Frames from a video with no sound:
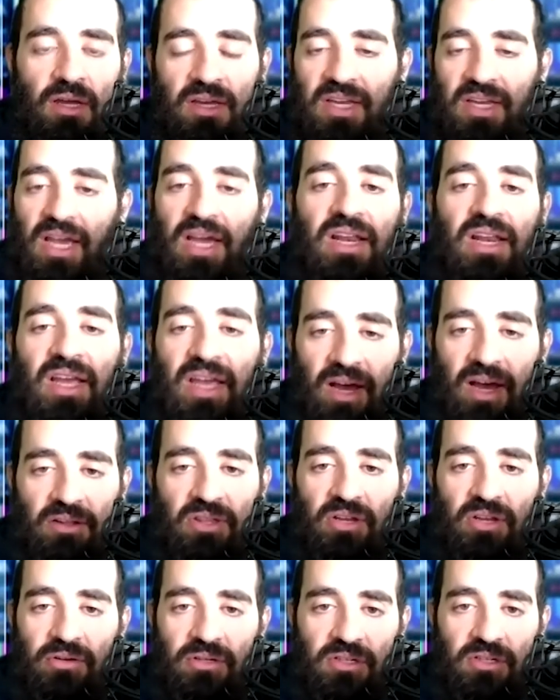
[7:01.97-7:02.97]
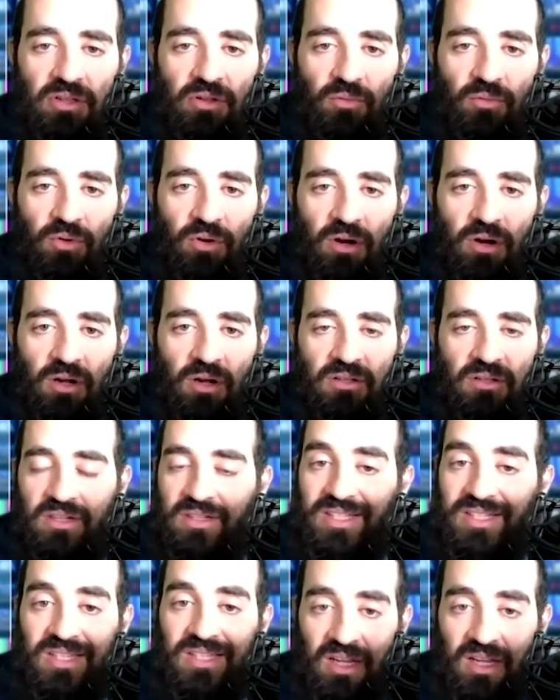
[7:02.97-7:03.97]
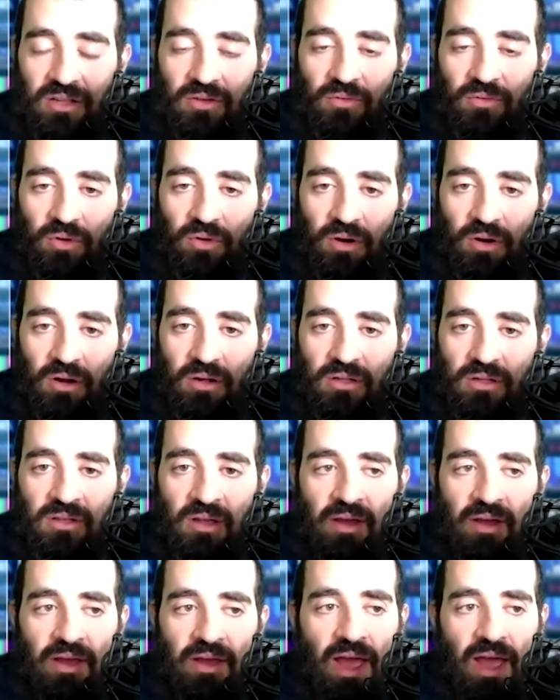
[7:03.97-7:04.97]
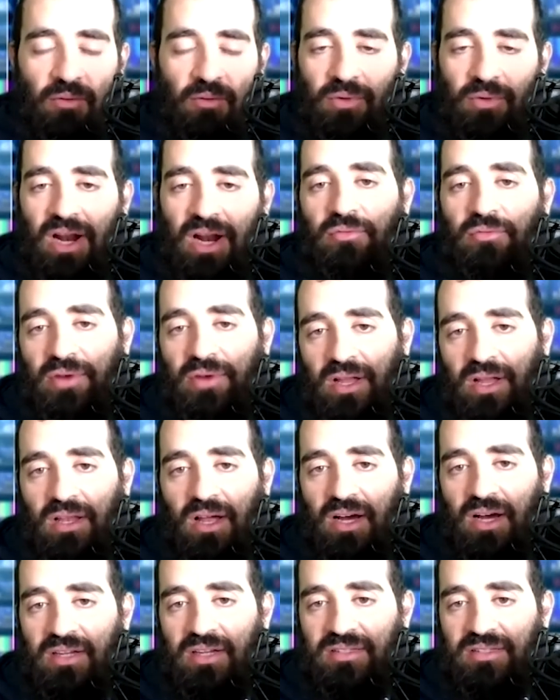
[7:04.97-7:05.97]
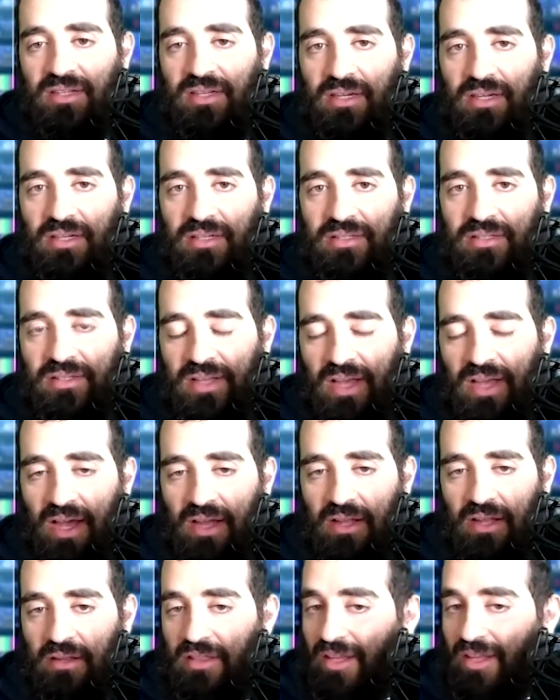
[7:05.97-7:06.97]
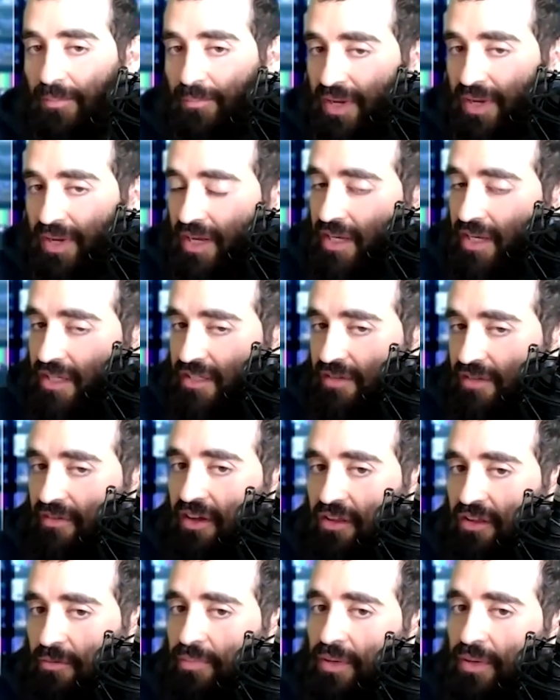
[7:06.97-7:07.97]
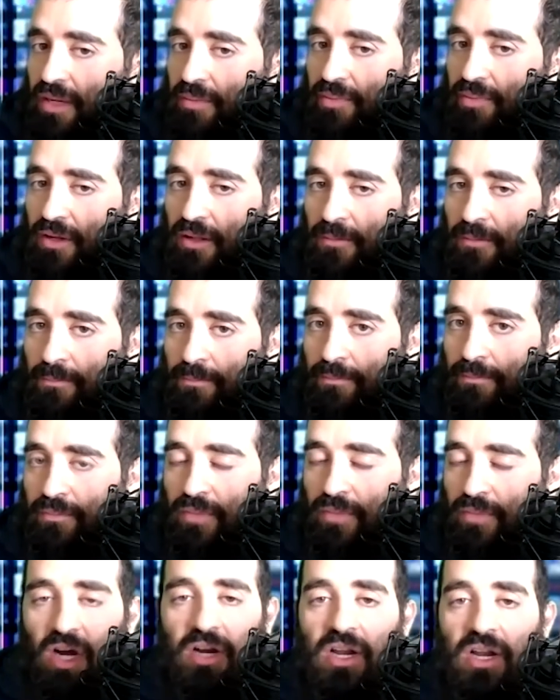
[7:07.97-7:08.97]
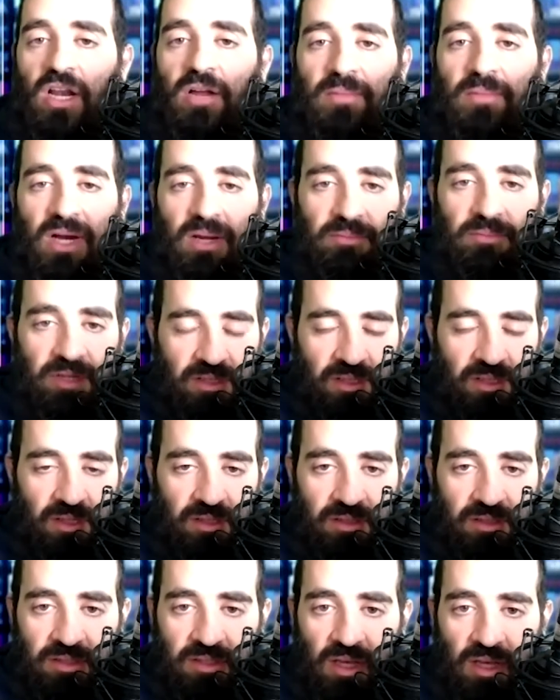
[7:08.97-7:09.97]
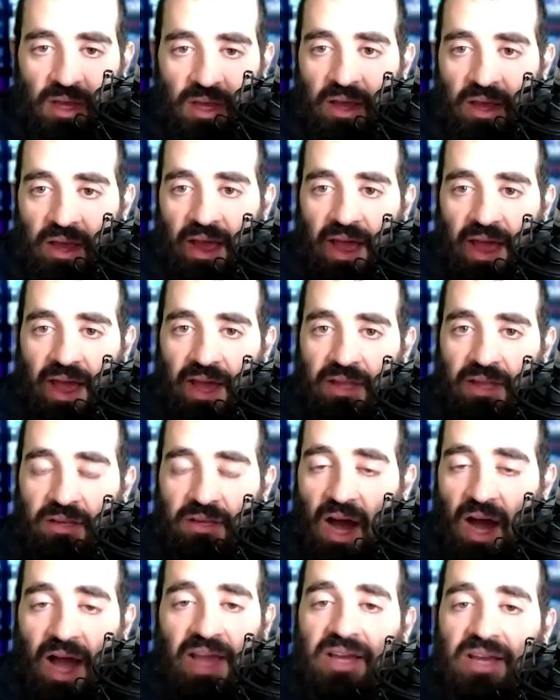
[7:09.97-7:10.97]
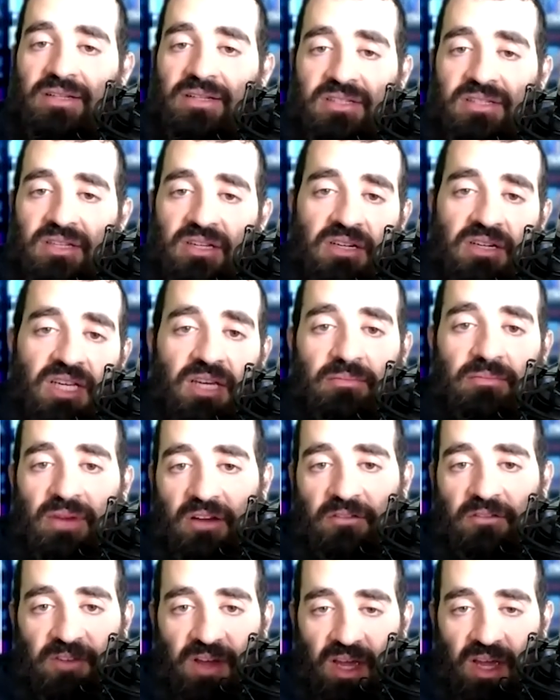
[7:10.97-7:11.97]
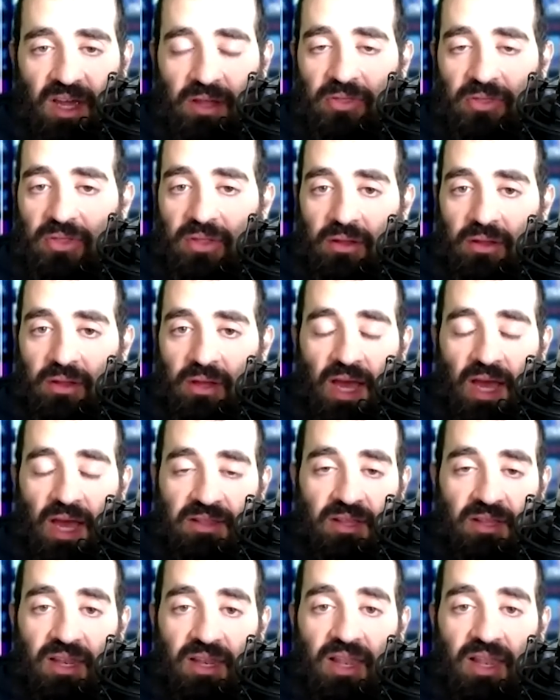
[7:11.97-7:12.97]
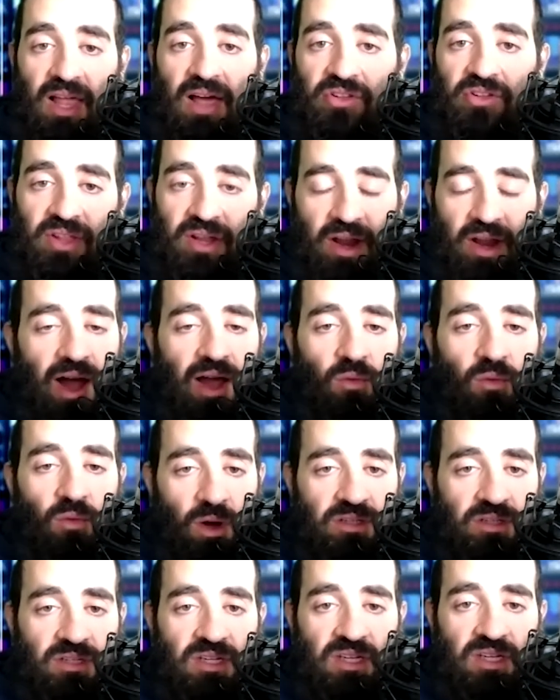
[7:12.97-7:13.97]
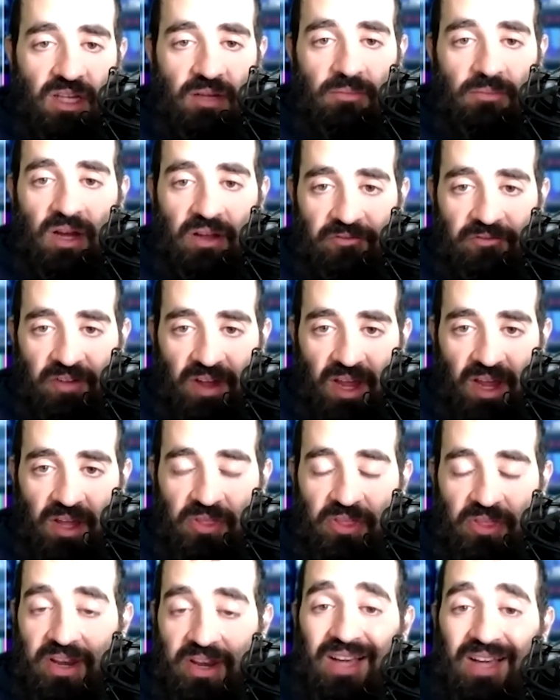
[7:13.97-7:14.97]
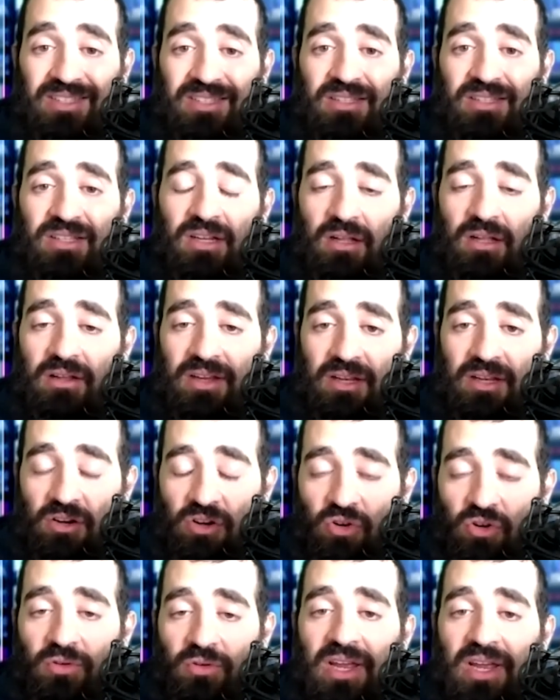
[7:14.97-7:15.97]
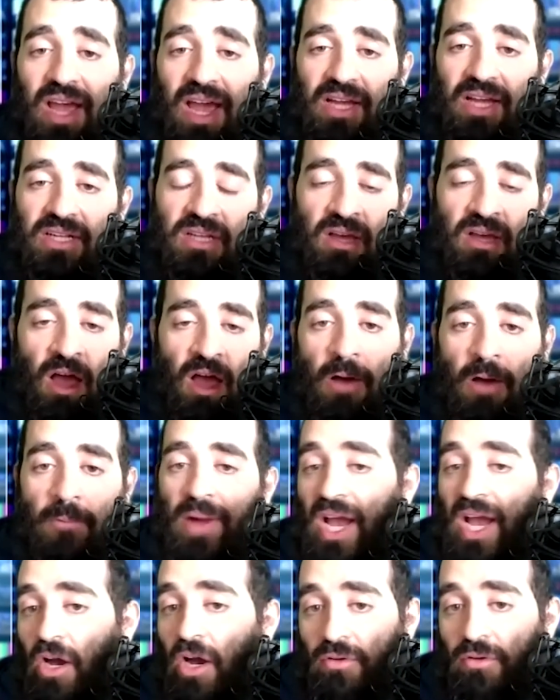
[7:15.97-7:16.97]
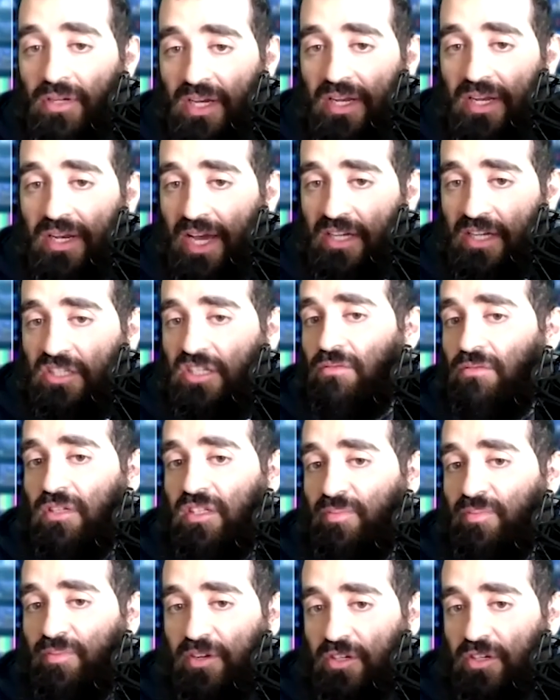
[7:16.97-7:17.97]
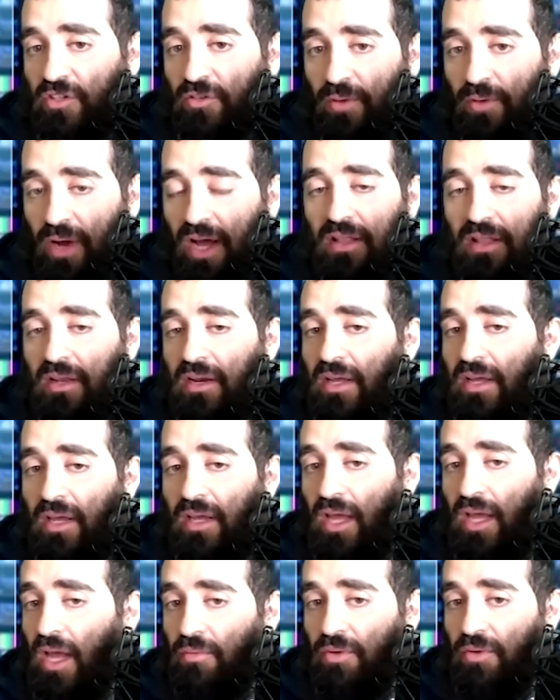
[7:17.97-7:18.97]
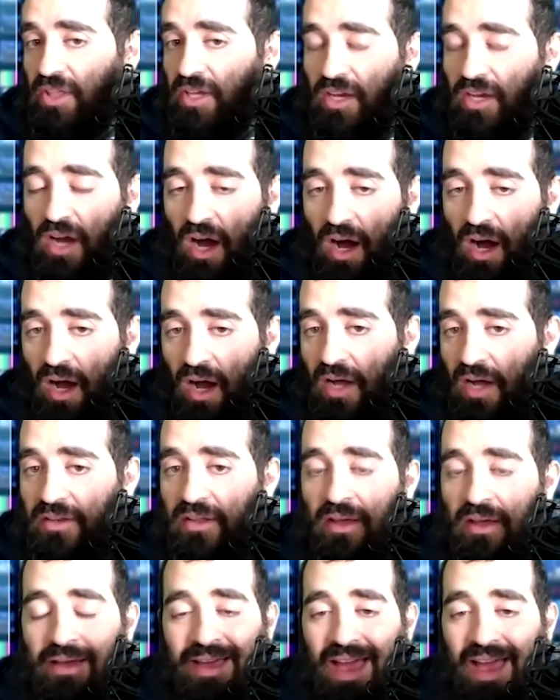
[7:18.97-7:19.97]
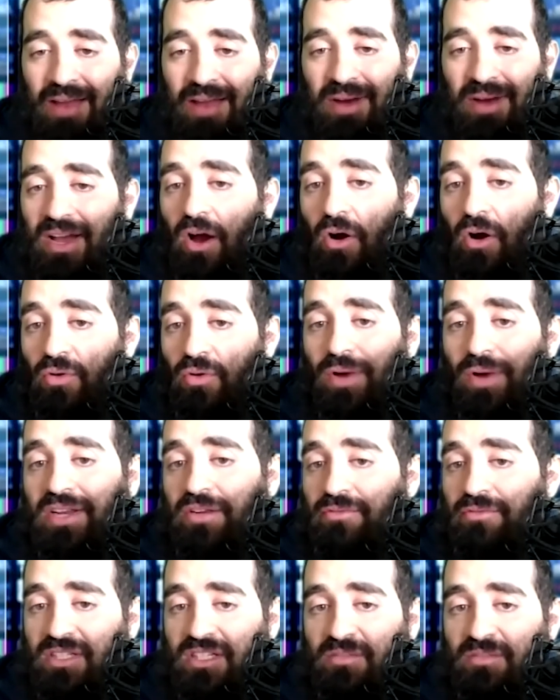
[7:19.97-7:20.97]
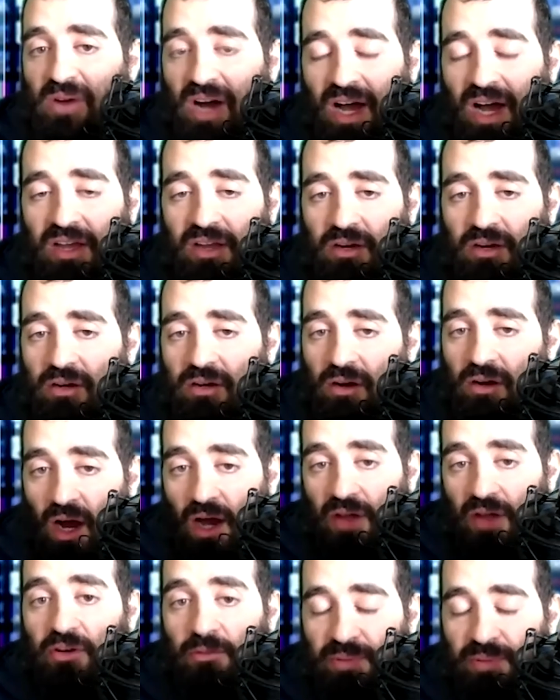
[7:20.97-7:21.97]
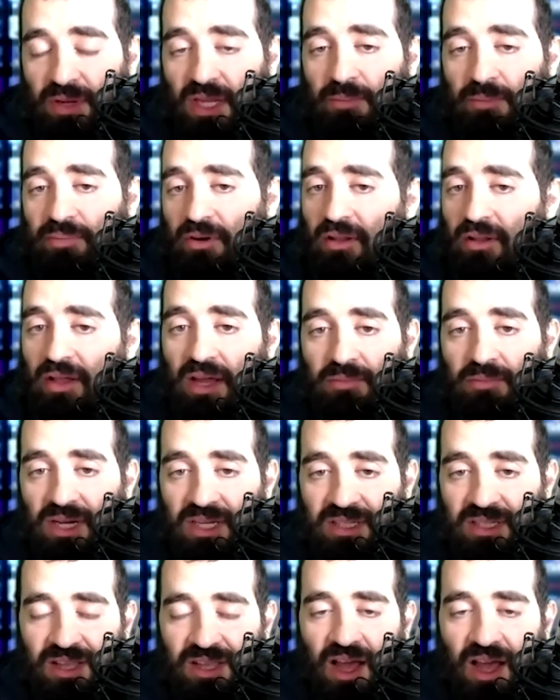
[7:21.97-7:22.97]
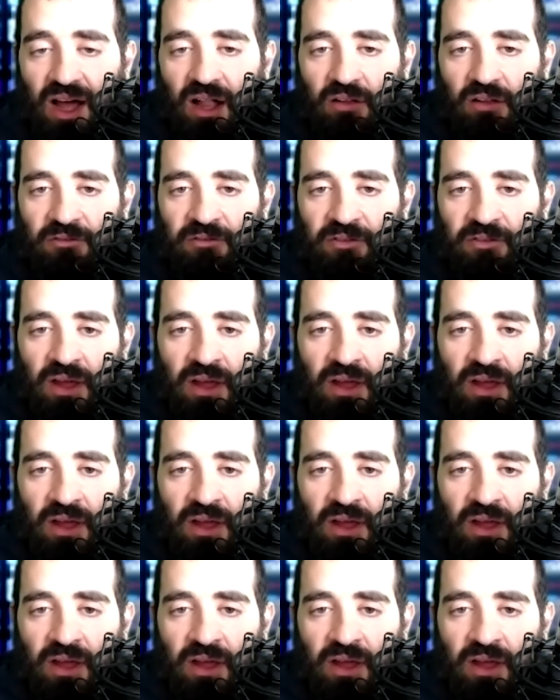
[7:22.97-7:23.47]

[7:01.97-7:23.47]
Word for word: getting out there into the world and seeing the world. And what I realized is that the opinions of other people are none of my business. And I can still keep my faith at the level that I want to keep my faith. And I still can create my own connection with spirituality and with God and my own way to inspire other people and myself